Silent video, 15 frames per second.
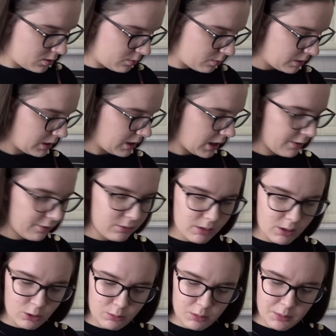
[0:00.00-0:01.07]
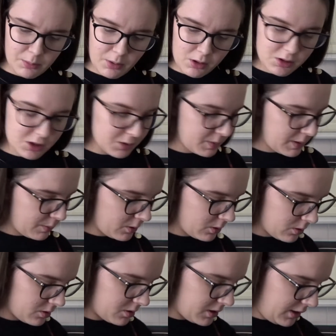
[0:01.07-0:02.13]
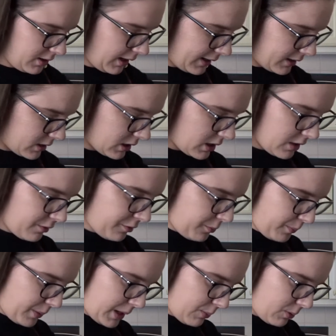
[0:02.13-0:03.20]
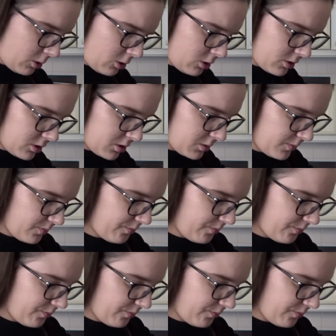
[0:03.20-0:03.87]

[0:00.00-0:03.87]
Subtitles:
Be careful when opening boxes, people, because they'd like to give paper cuts.